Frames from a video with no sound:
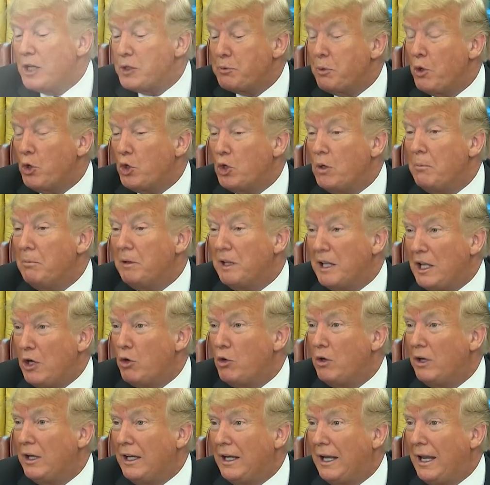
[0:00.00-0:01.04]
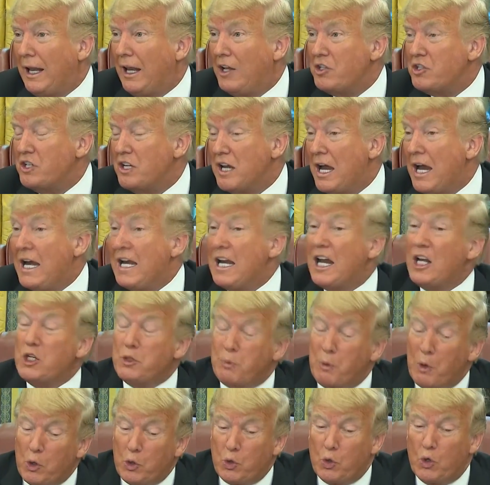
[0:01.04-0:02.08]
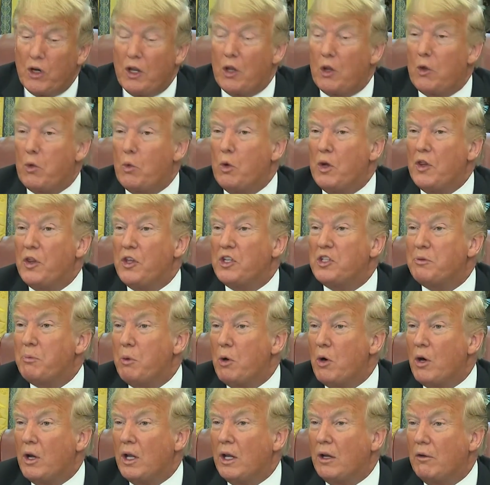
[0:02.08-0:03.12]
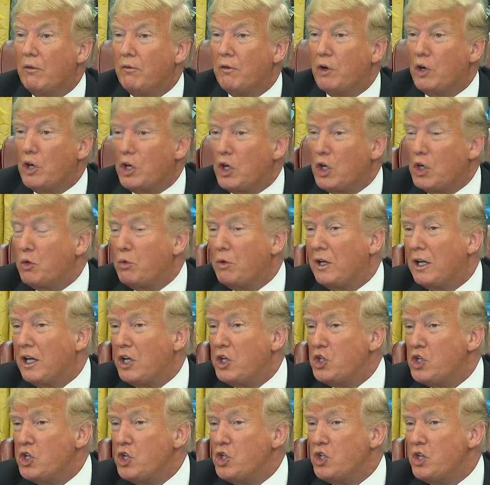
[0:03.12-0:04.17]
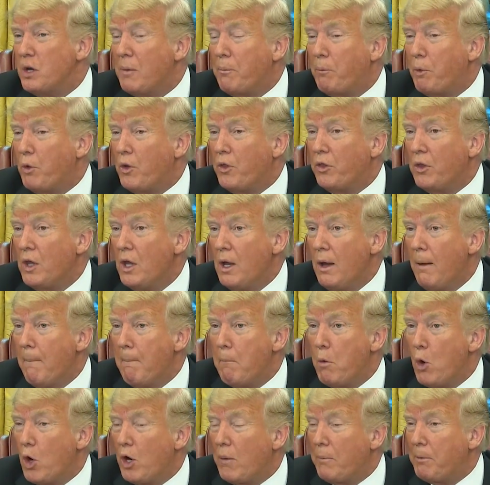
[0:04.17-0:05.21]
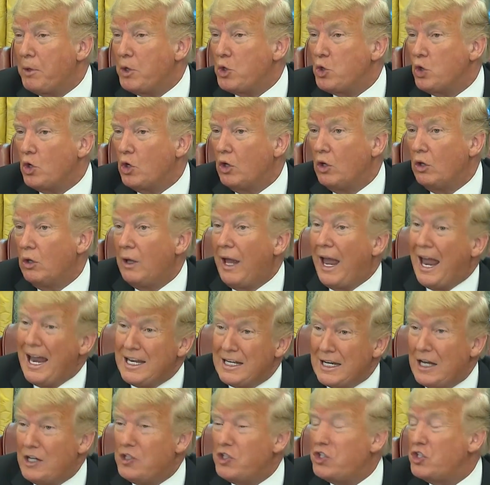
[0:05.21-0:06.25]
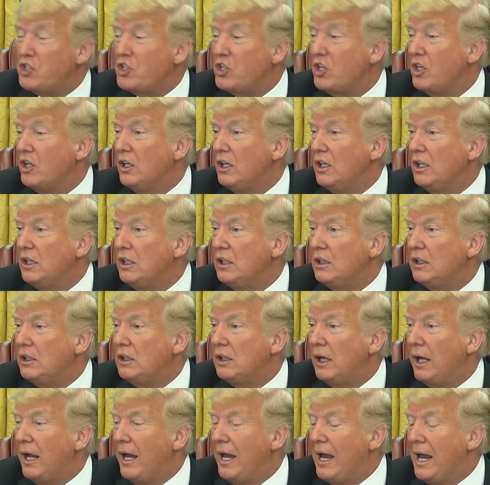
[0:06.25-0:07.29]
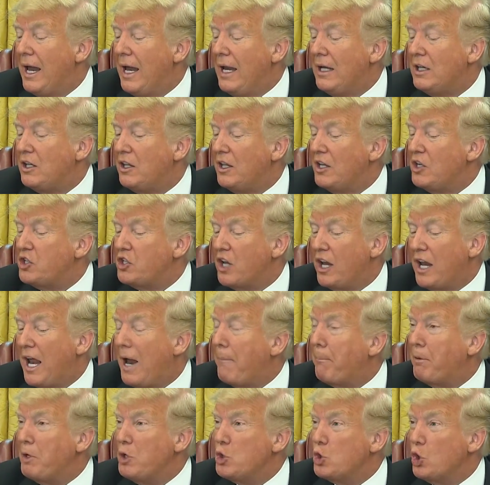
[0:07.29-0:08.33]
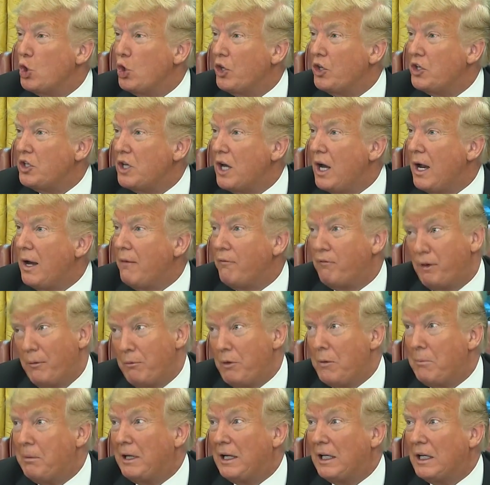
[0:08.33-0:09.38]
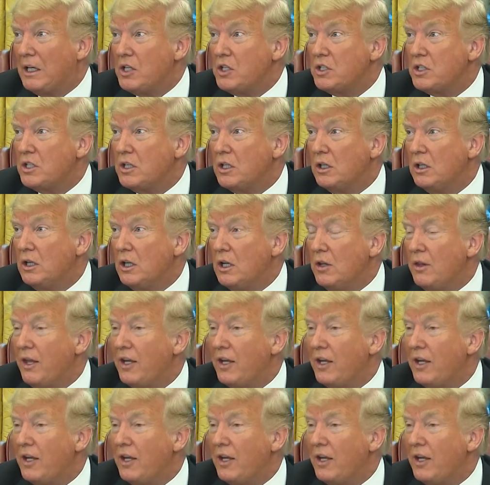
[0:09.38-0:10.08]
I spoke to him literally last night. I spoke to another one this morning. Very good relationship with Border Patrol and ICE, and they say it happens all the time from the Middle East.